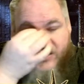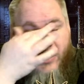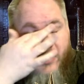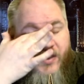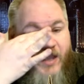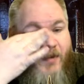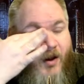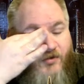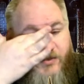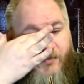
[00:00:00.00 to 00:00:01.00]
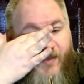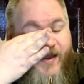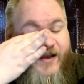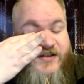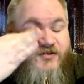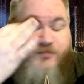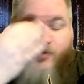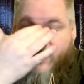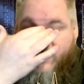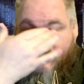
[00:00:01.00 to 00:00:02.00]
she didn't think about when she bought the house I was
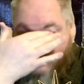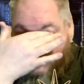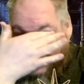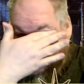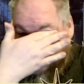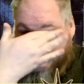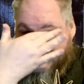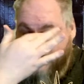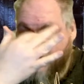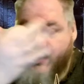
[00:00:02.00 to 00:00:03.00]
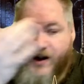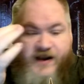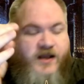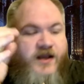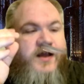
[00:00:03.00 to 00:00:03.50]
born into and has since regretted.